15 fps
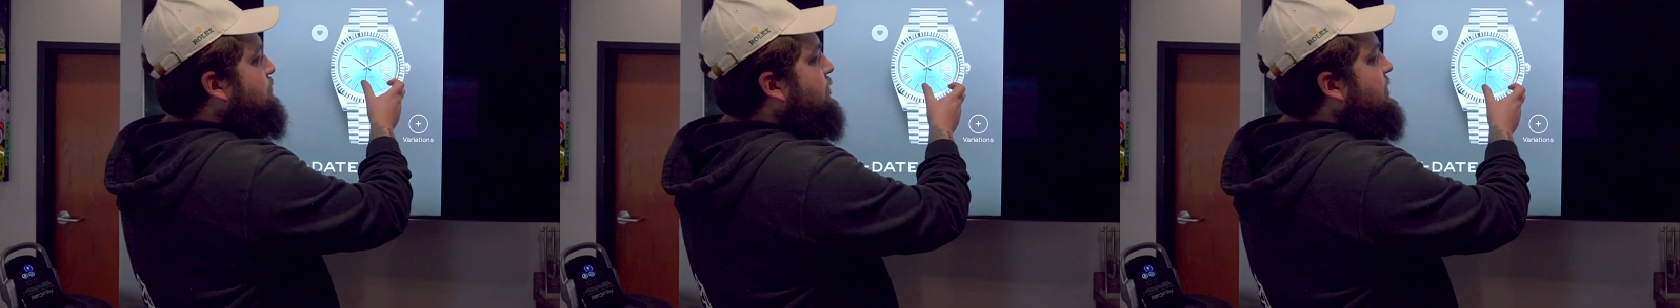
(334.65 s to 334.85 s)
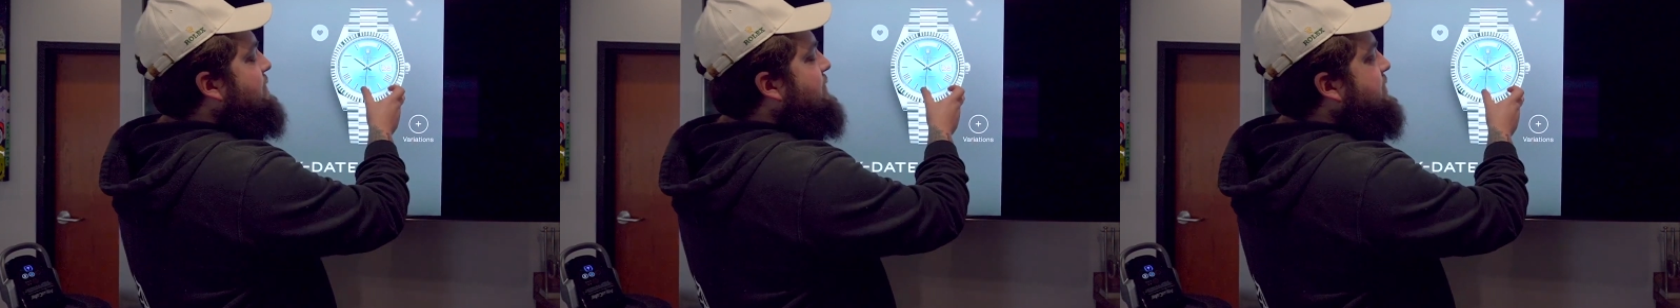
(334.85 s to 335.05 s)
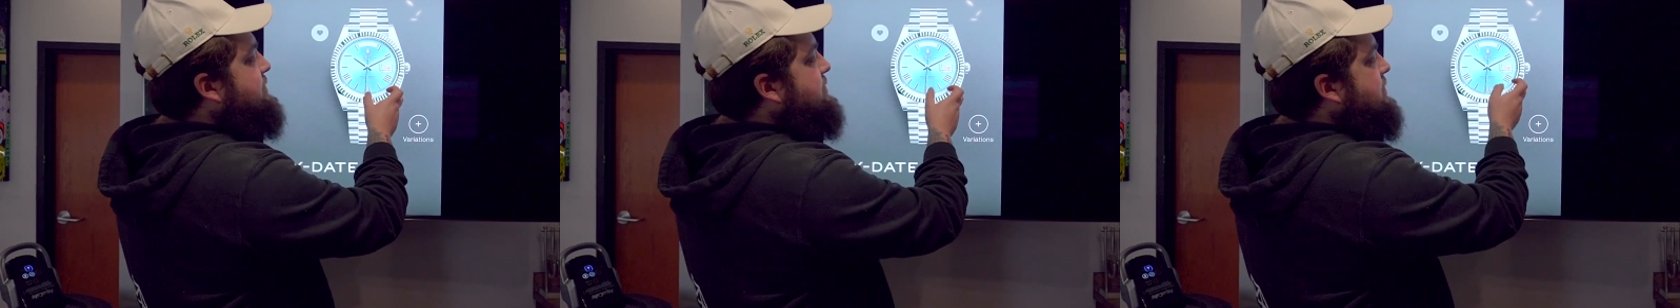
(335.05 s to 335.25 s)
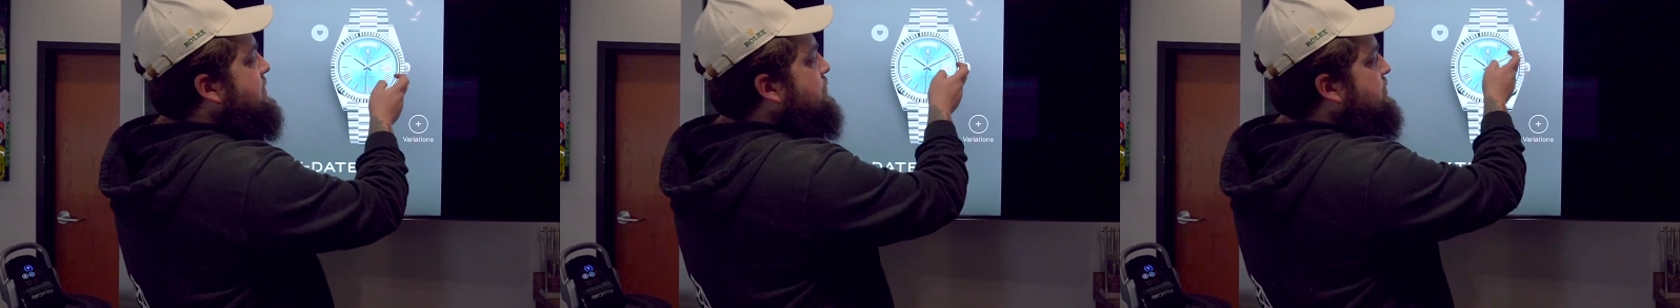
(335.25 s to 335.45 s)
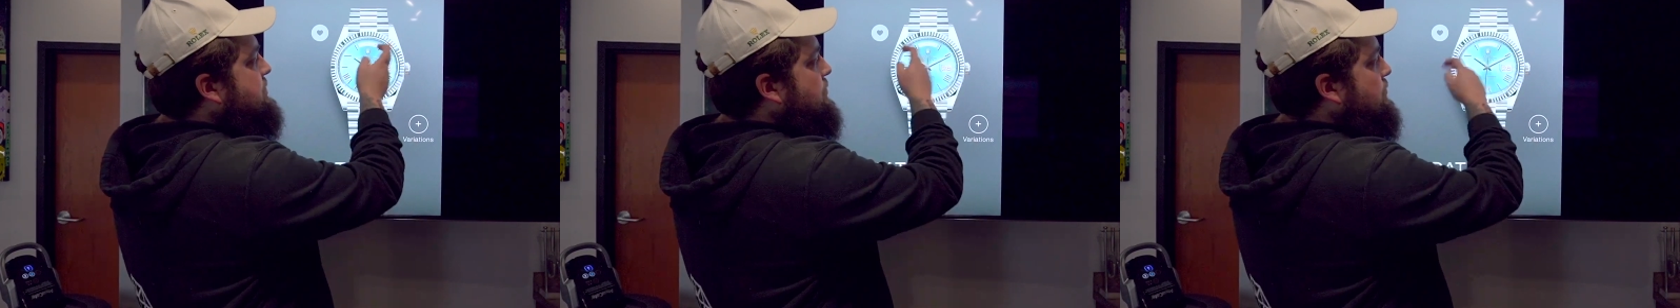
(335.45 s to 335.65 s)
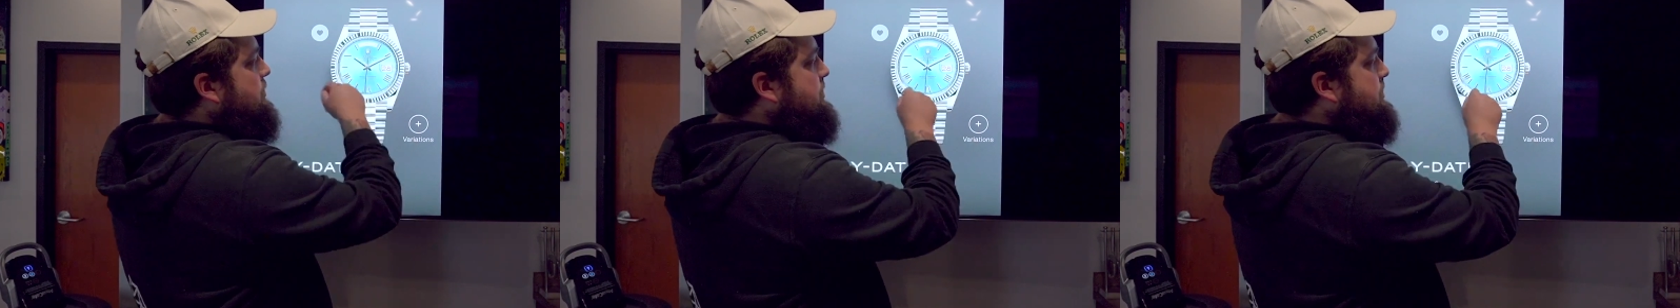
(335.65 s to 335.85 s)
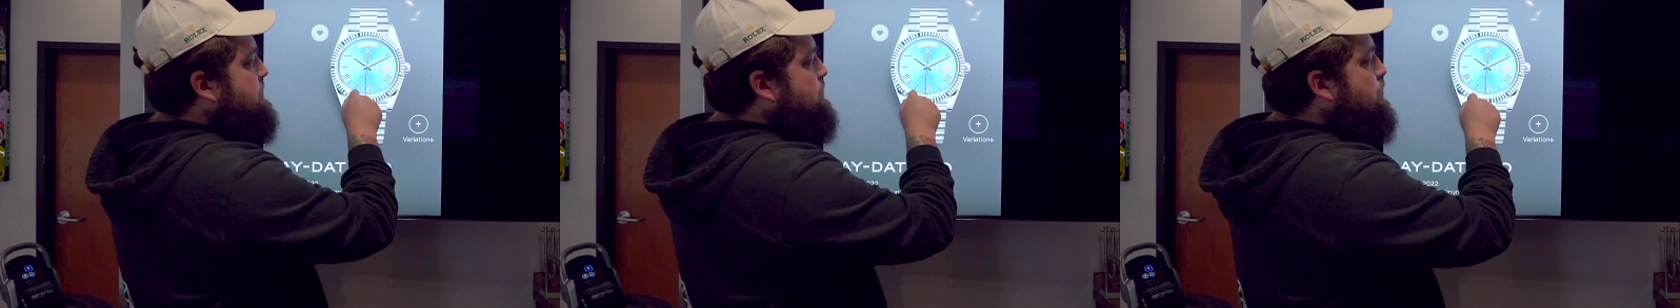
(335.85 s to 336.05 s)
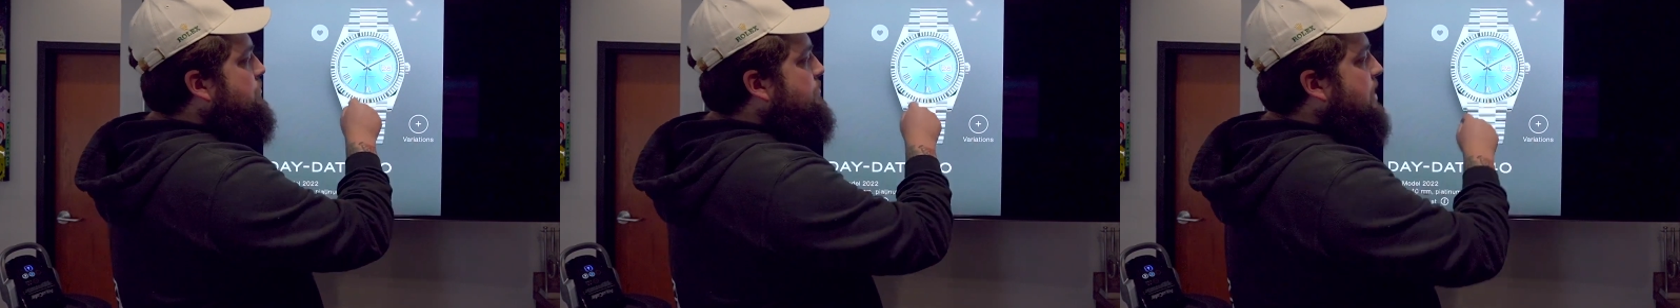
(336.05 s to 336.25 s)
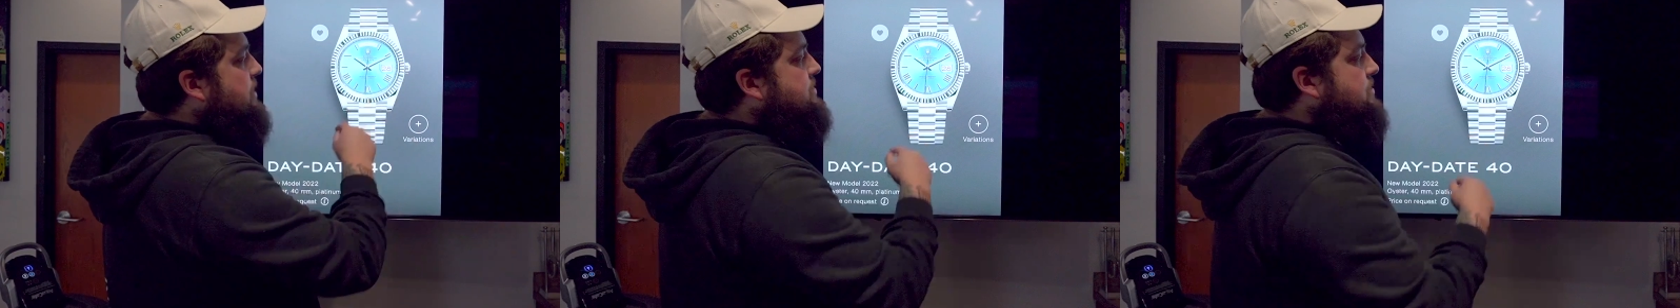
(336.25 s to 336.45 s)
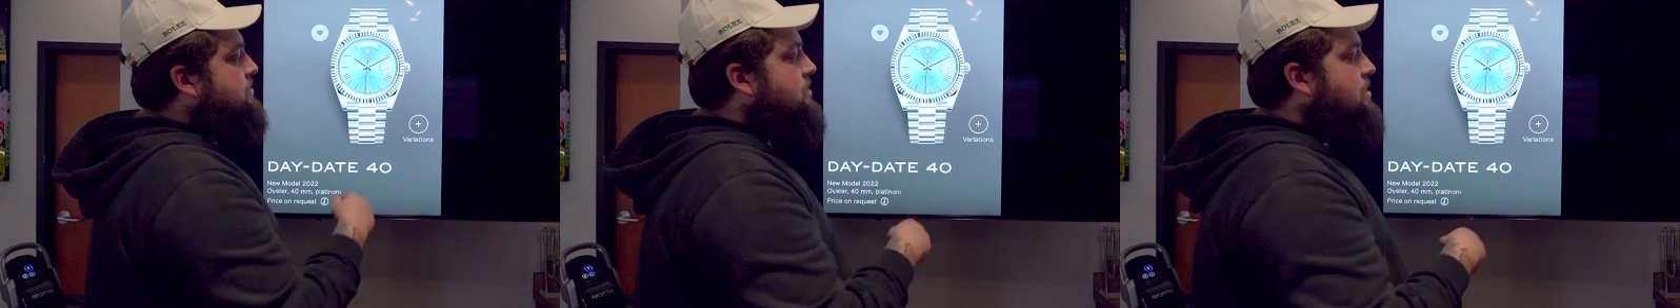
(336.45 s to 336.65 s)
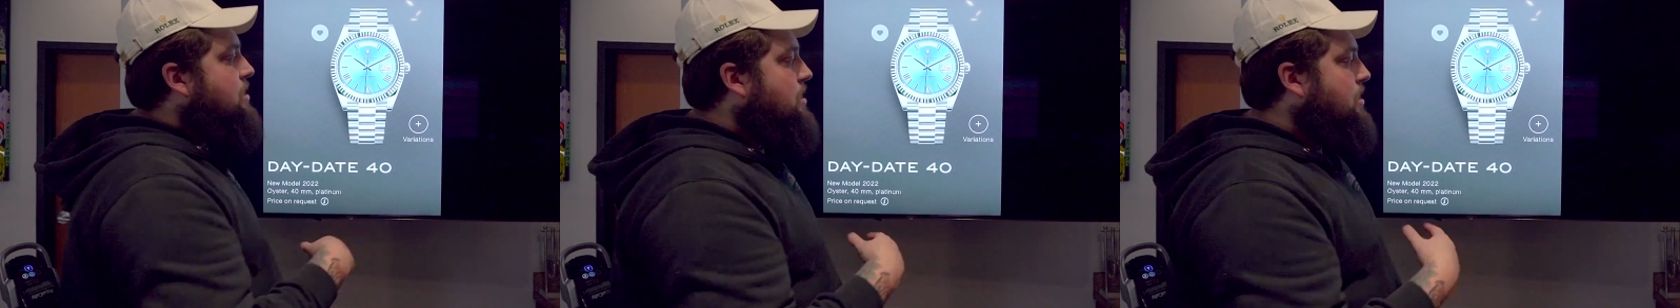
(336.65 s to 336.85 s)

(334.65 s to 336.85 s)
Previously was only smooth bezel.